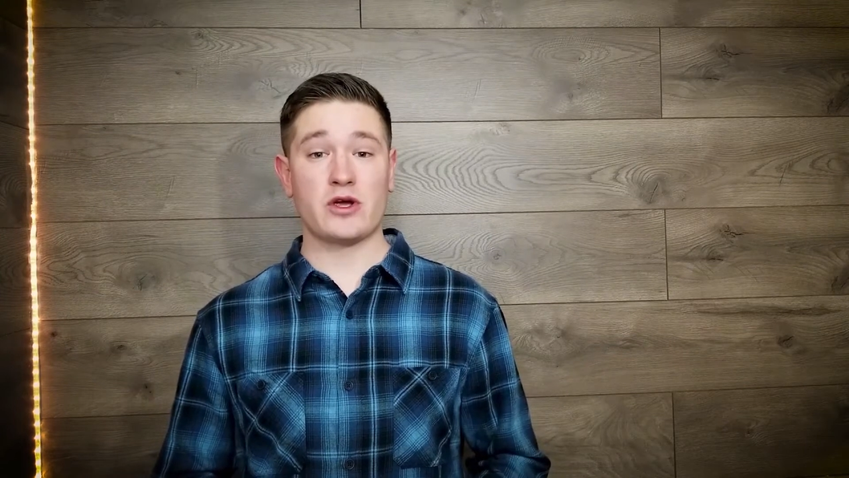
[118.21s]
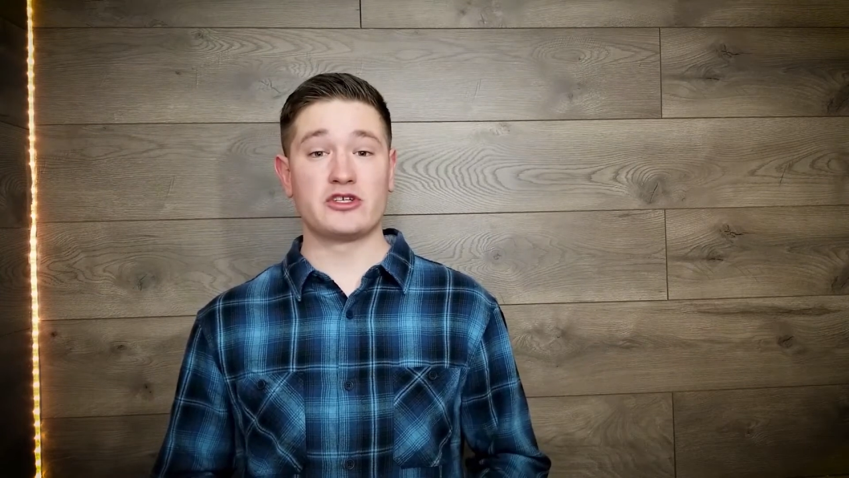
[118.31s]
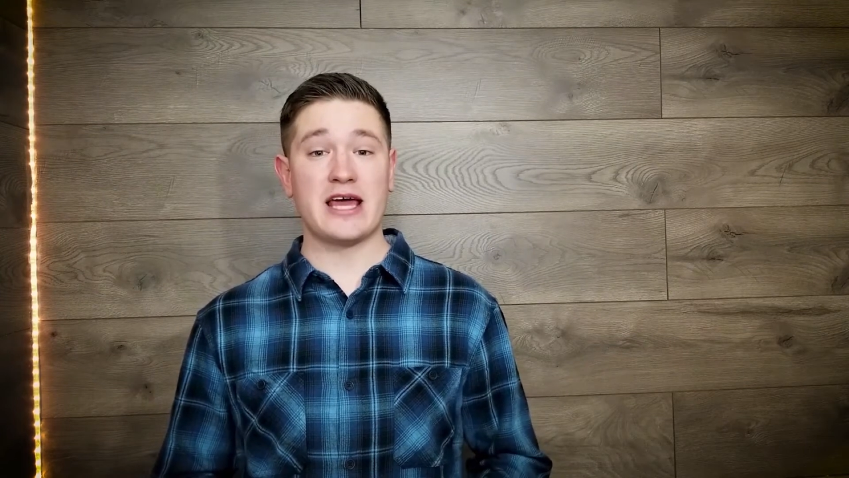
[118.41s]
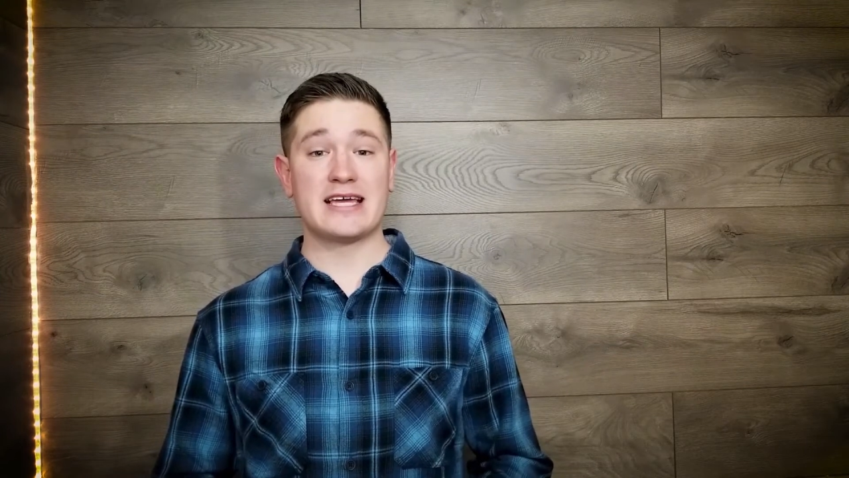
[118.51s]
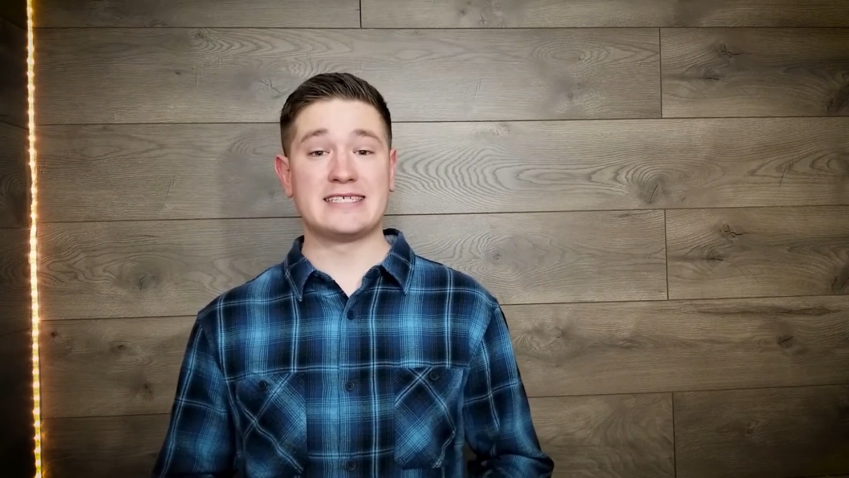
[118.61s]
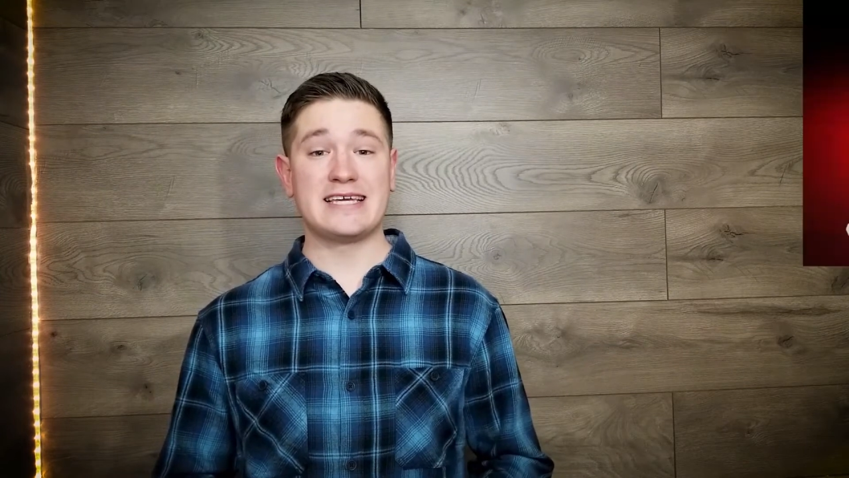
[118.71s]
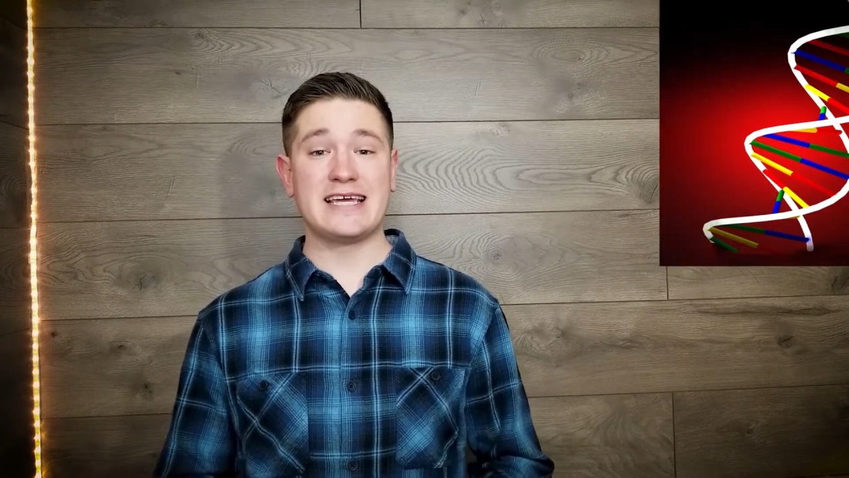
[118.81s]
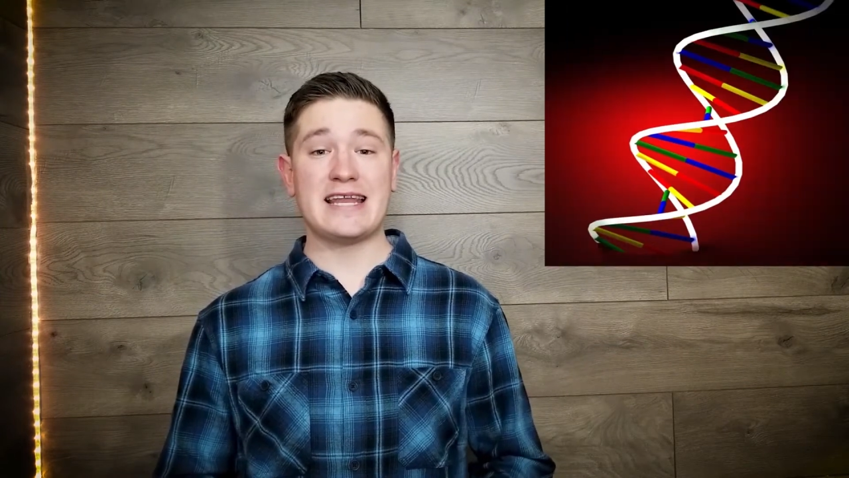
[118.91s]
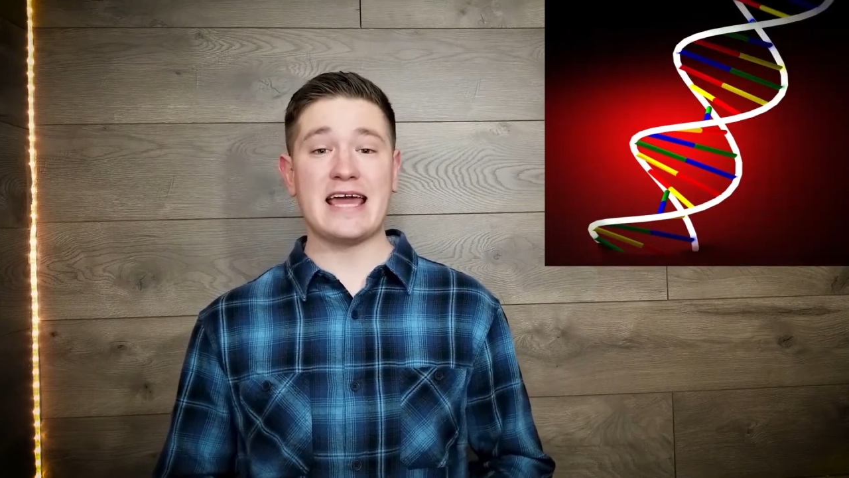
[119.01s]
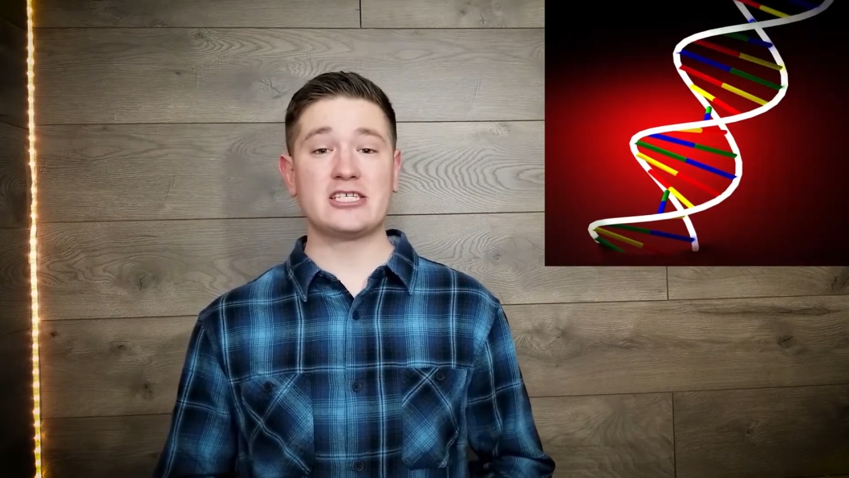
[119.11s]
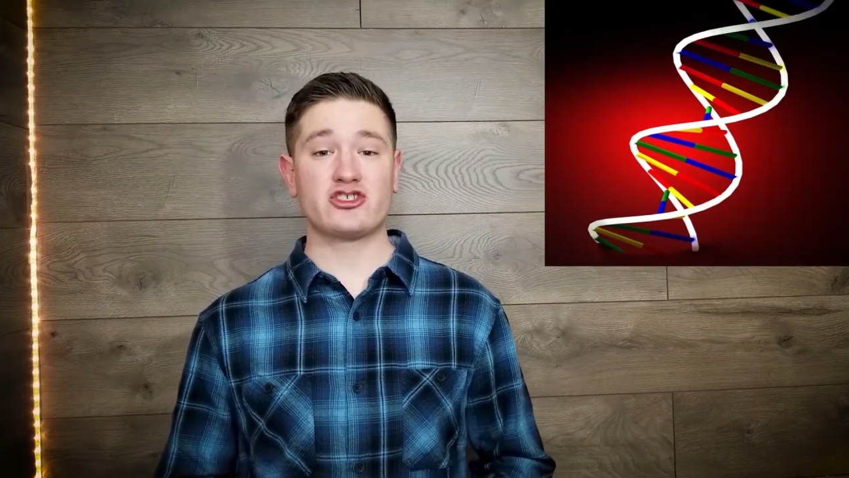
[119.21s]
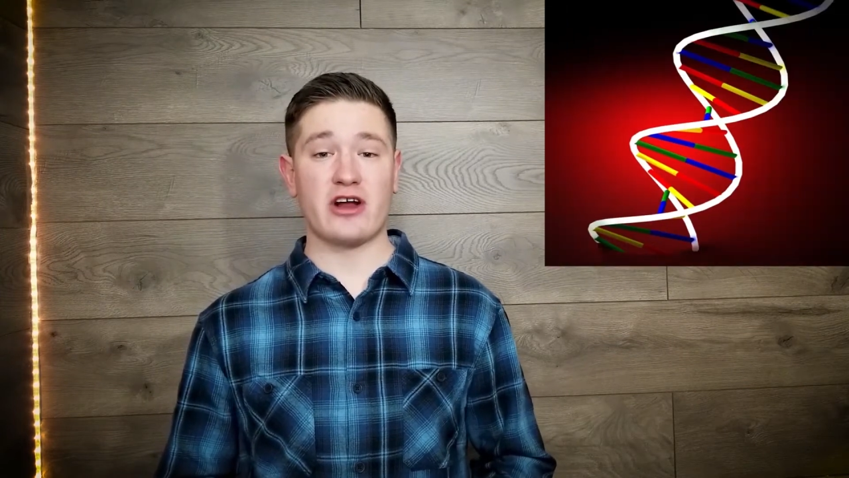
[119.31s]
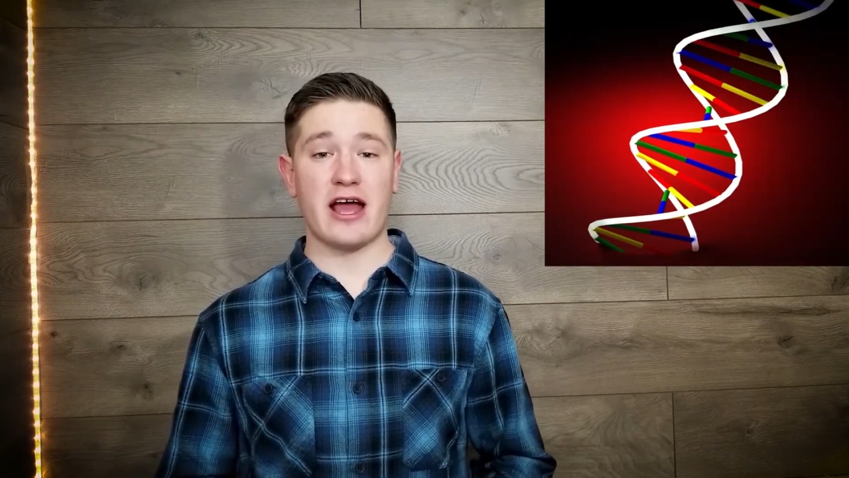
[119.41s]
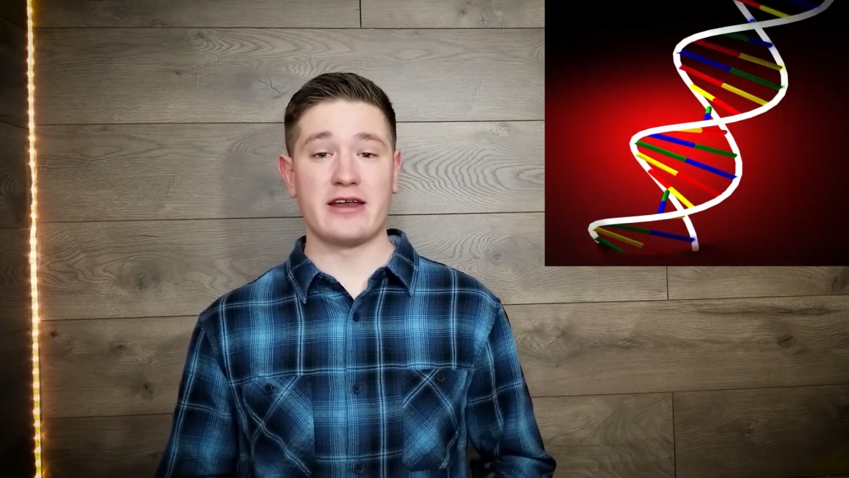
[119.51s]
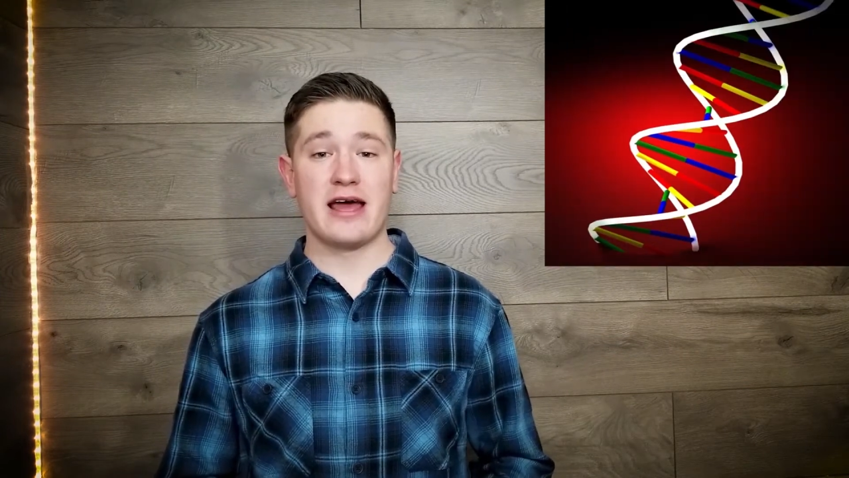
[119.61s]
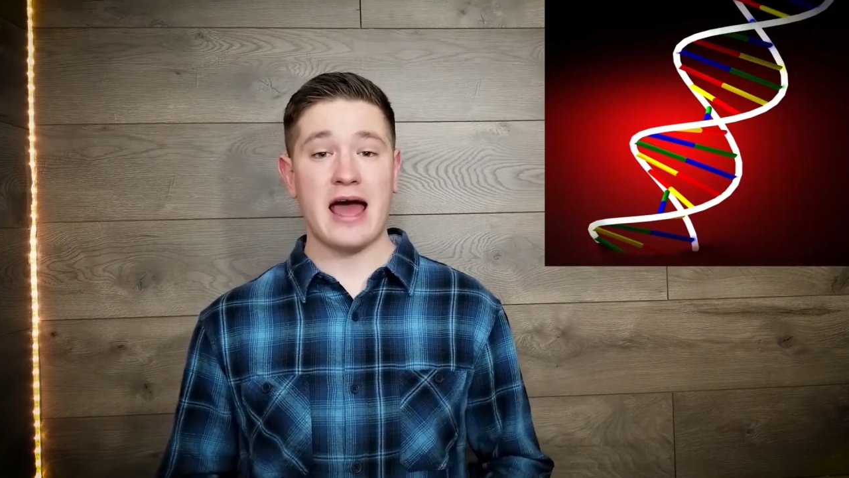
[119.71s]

you take a DNA strand